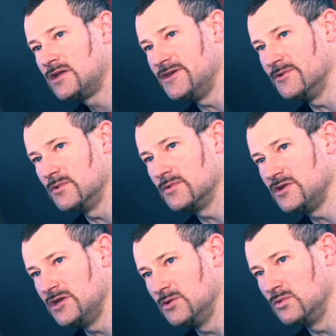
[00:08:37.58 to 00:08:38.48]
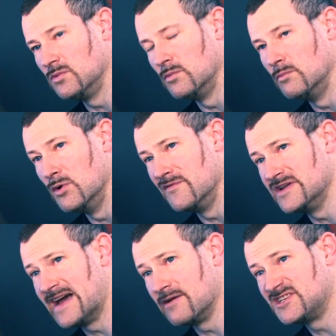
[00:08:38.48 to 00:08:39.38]
you move
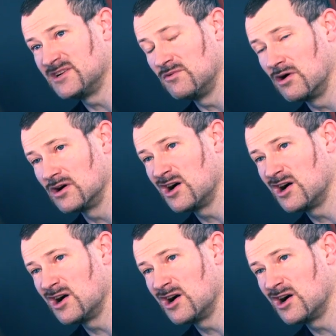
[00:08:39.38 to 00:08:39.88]
it down to one